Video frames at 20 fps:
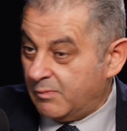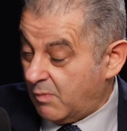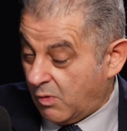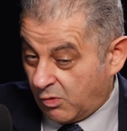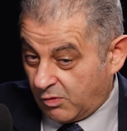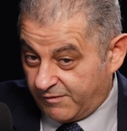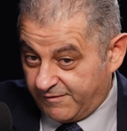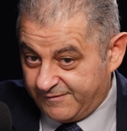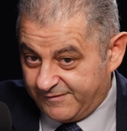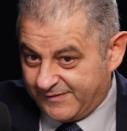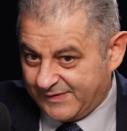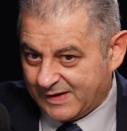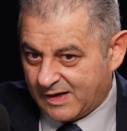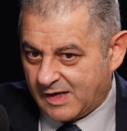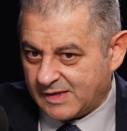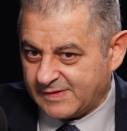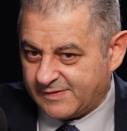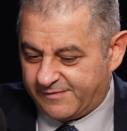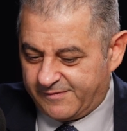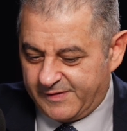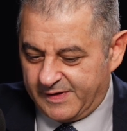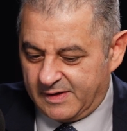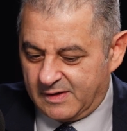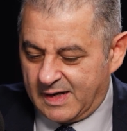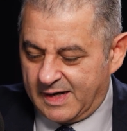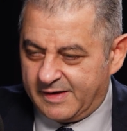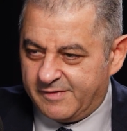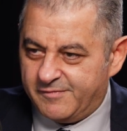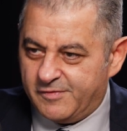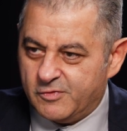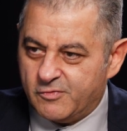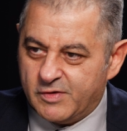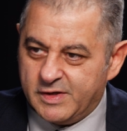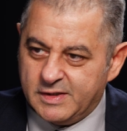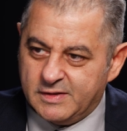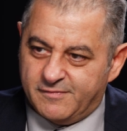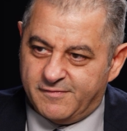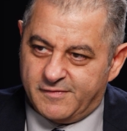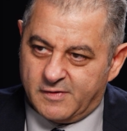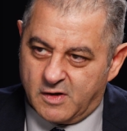or philosophy, like if you
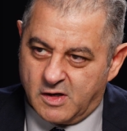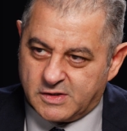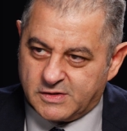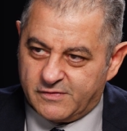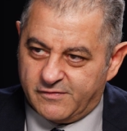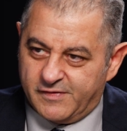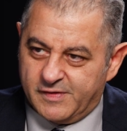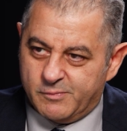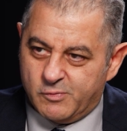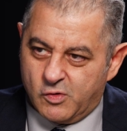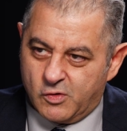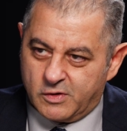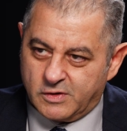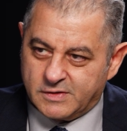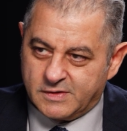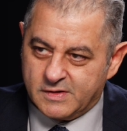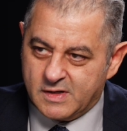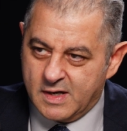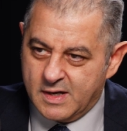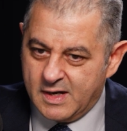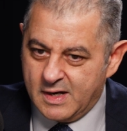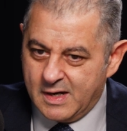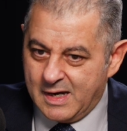read philosophy books,